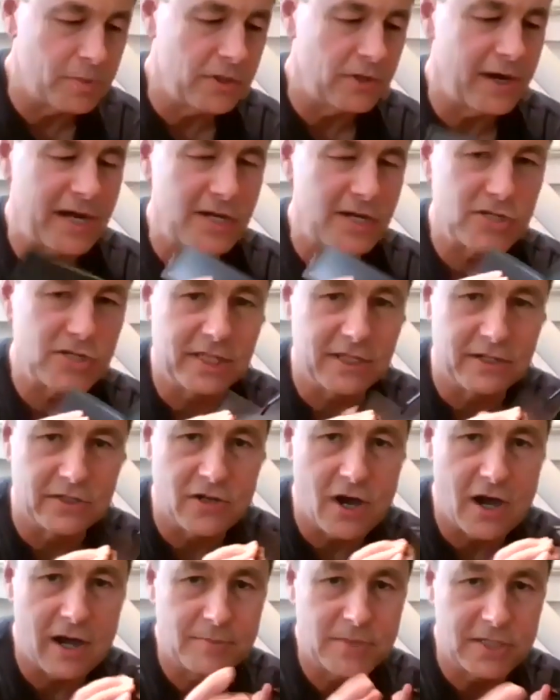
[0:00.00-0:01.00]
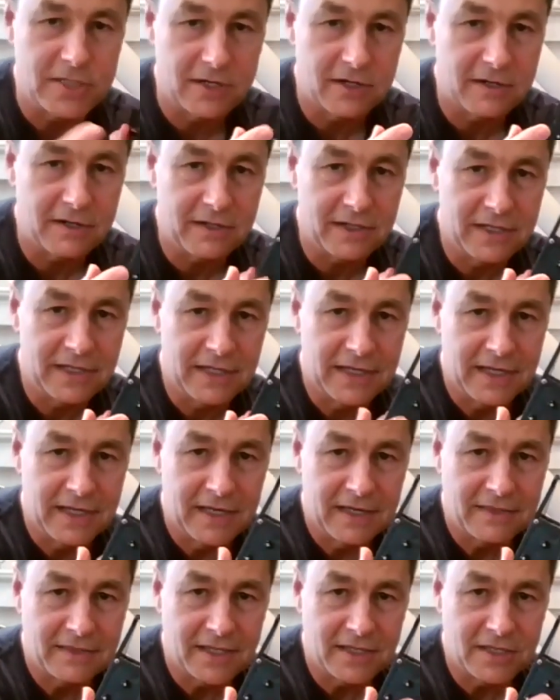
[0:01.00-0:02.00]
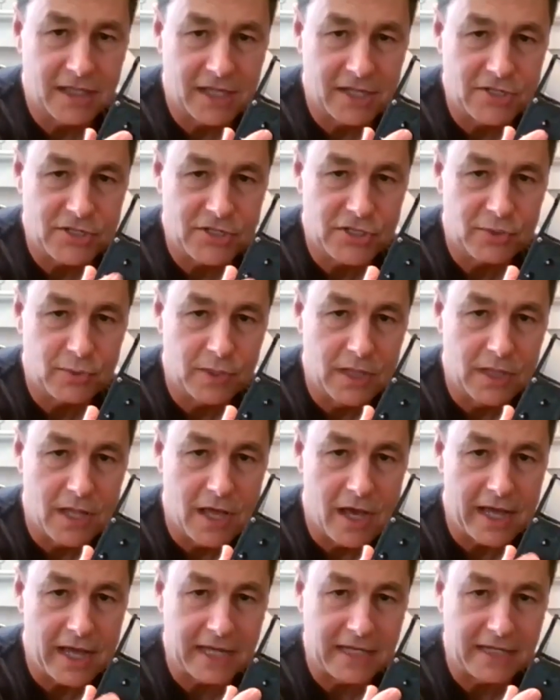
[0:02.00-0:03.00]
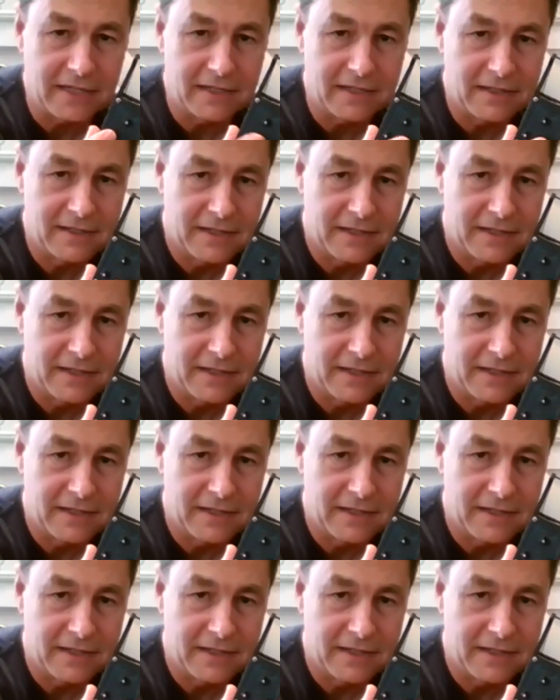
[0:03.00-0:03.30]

And there are actually little knobs here that lets you align